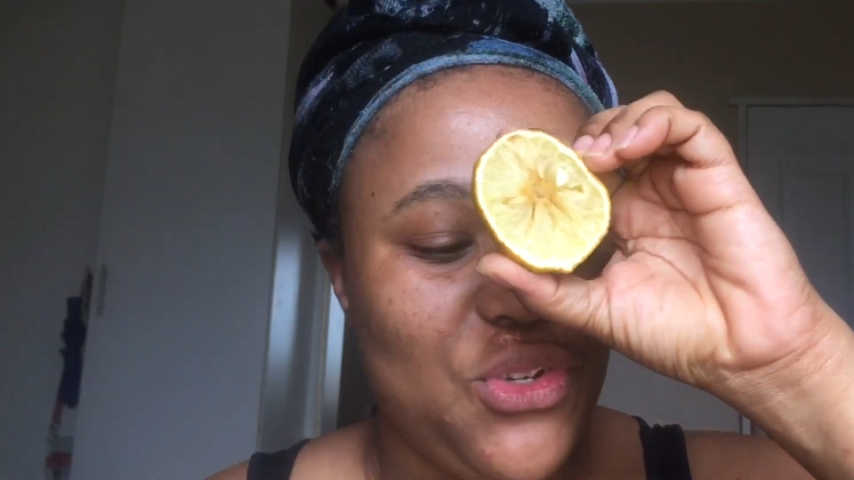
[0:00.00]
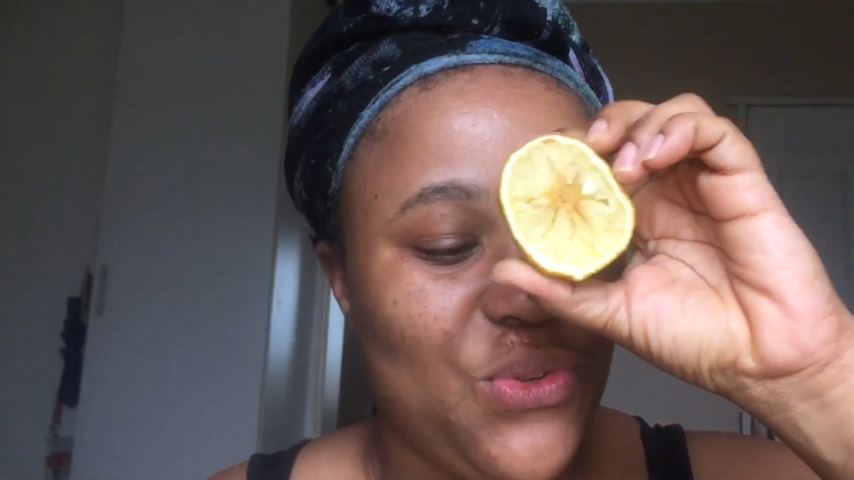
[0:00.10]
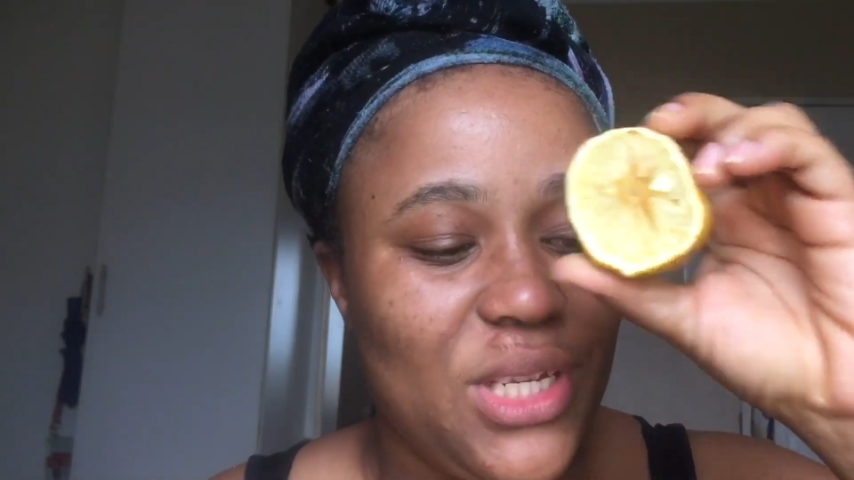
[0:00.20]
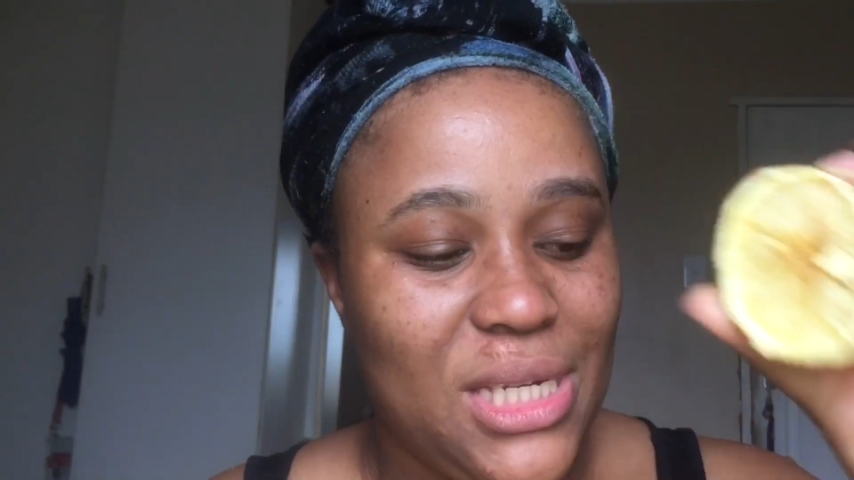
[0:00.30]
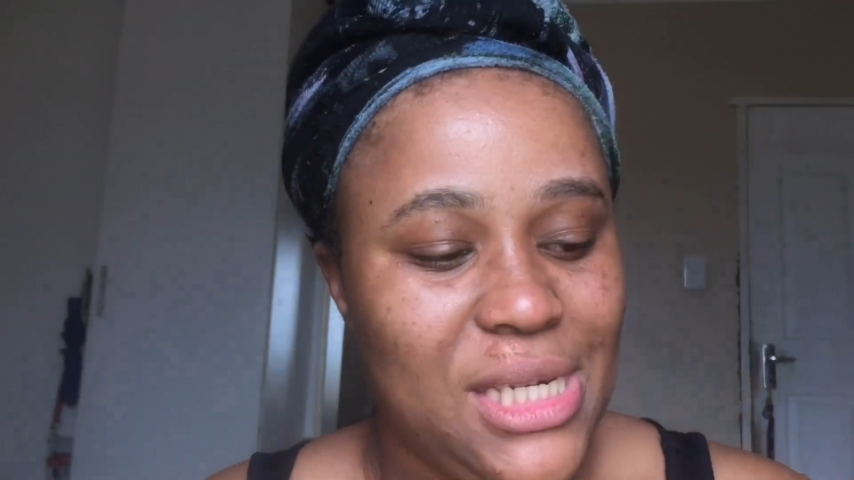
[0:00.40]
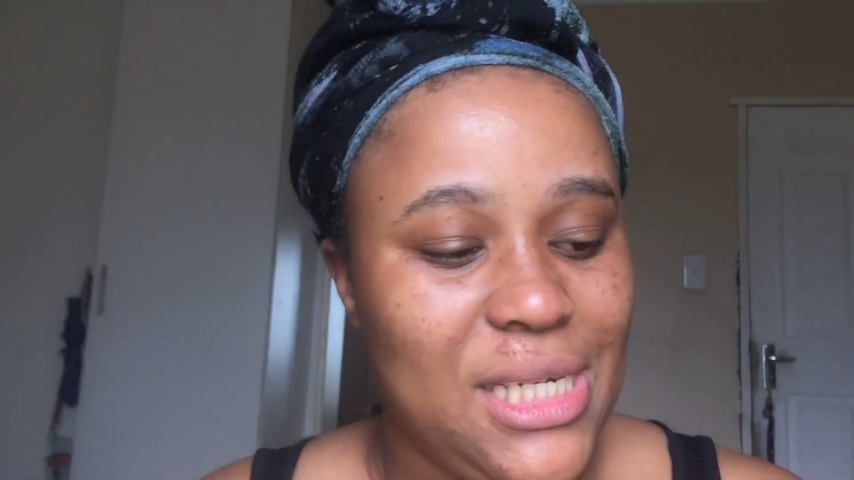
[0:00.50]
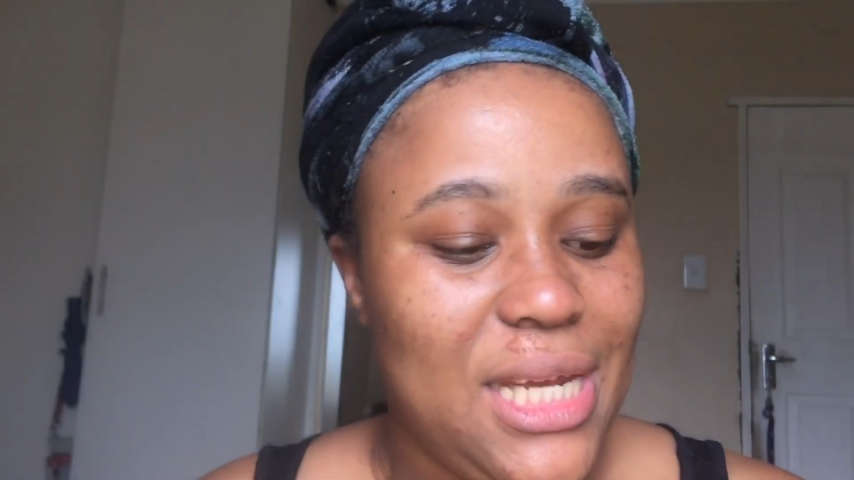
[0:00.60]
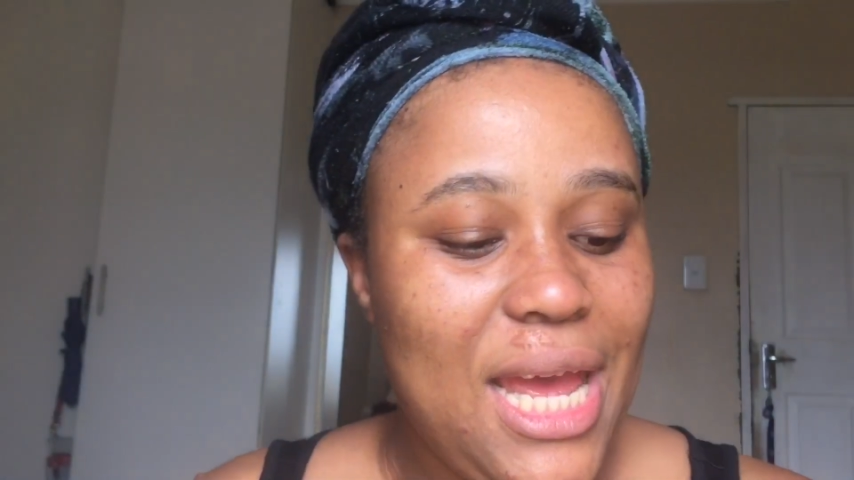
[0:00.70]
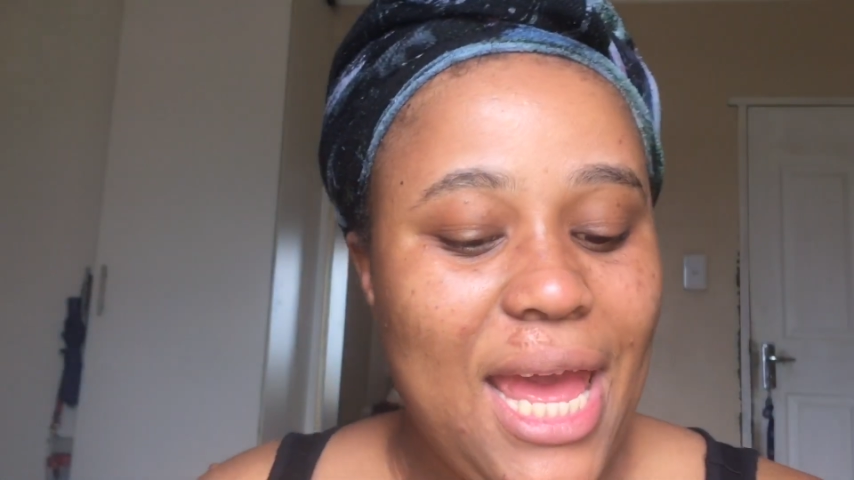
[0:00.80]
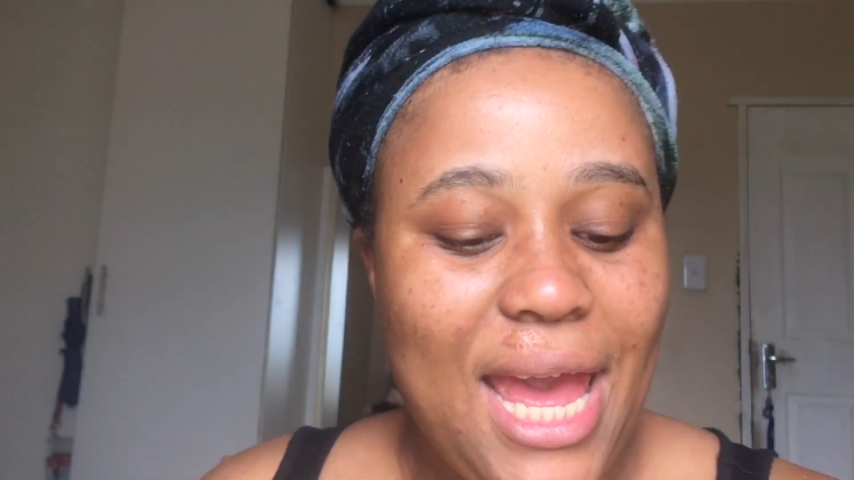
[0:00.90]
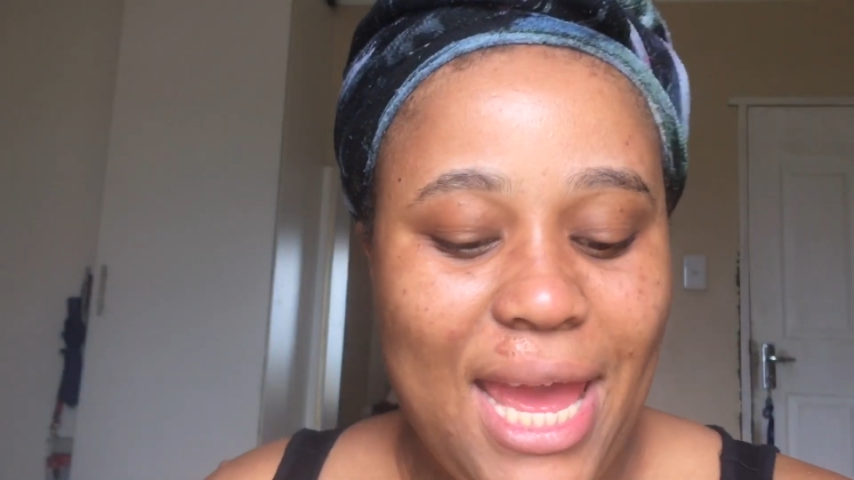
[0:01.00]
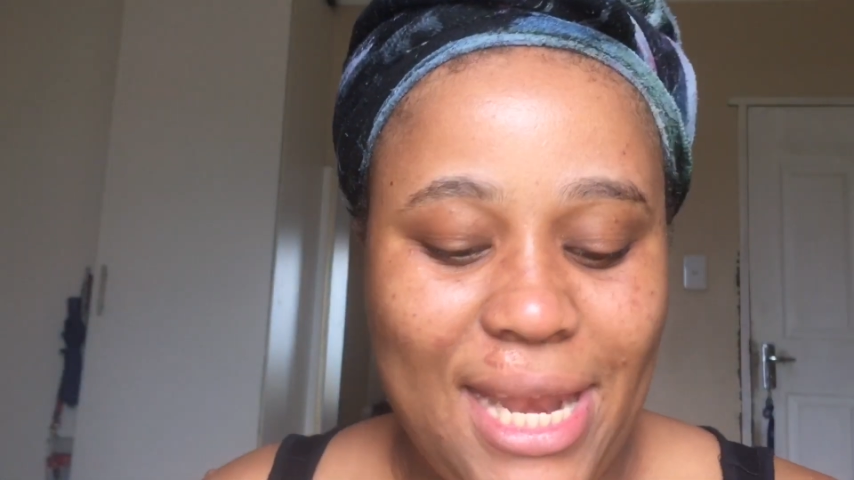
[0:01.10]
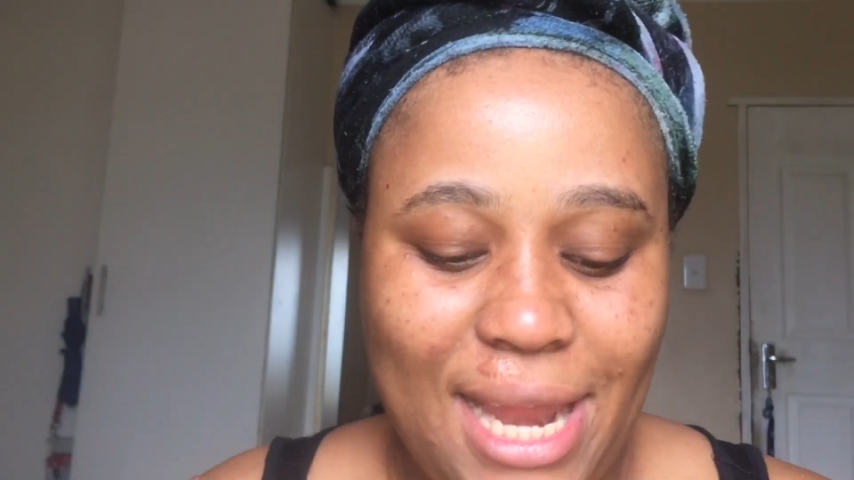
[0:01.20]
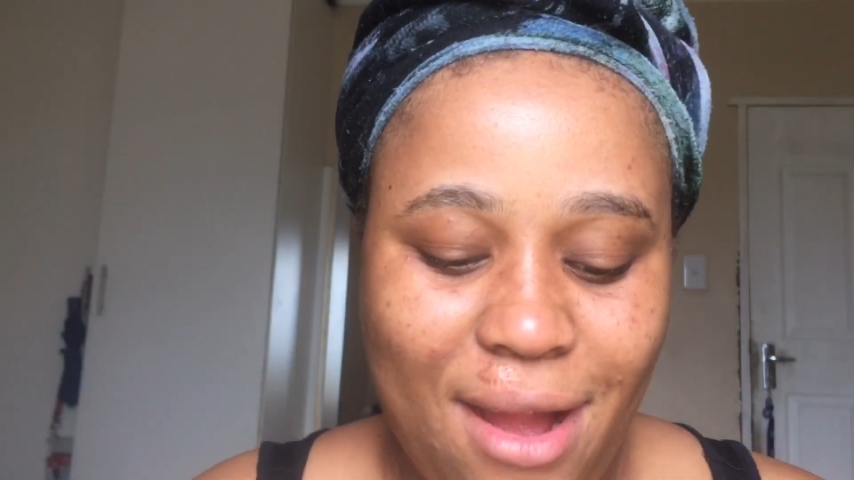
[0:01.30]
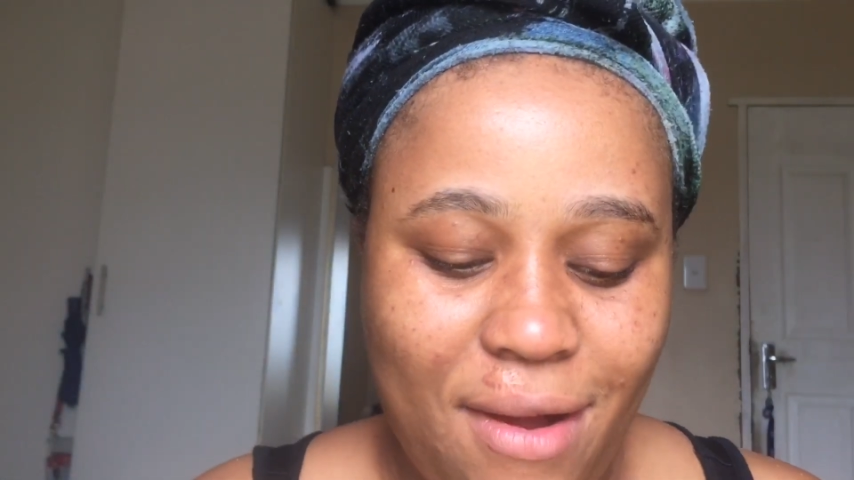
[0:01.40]
juice in it,
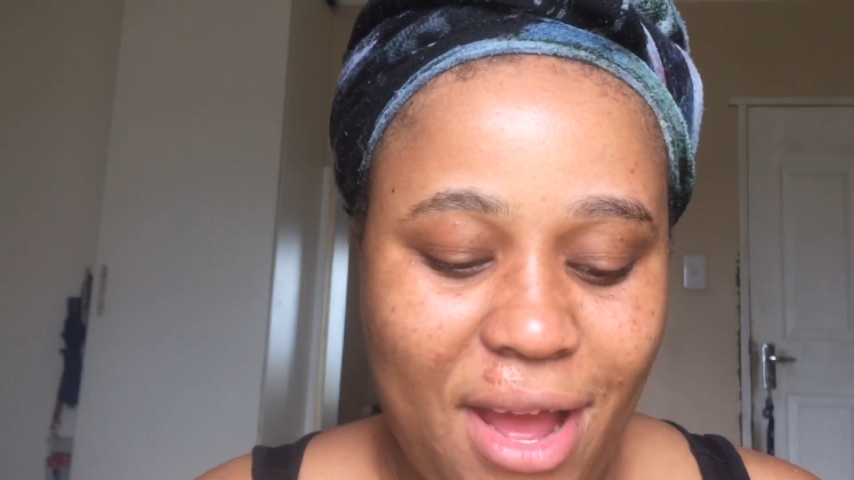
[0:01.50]
and now